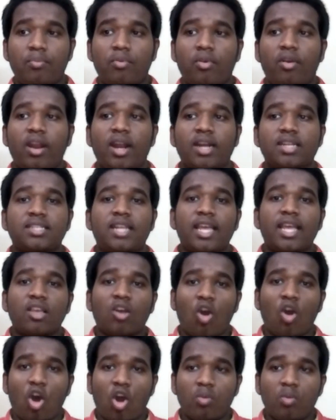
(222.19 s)
products like
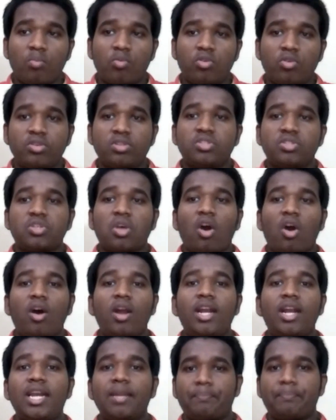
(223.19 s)
hormones or
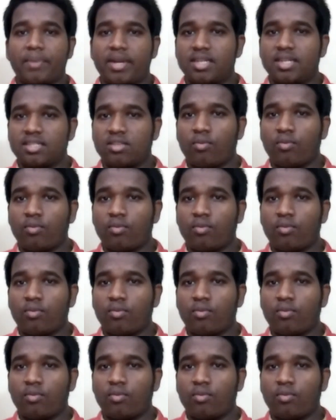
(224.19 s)
lipids,